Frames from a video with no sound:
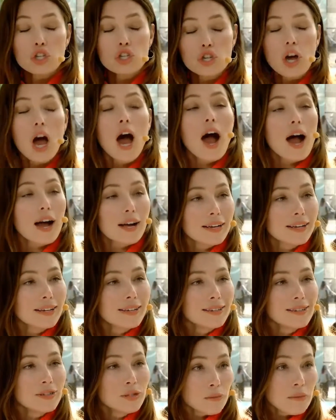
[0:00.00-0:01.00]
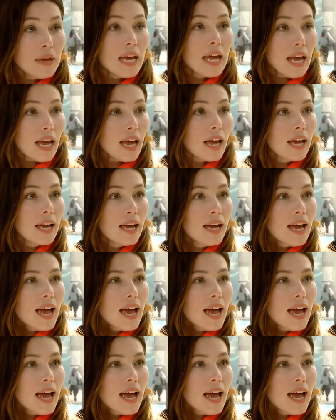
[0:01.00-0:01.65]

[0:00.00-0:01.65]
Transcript: shock to me,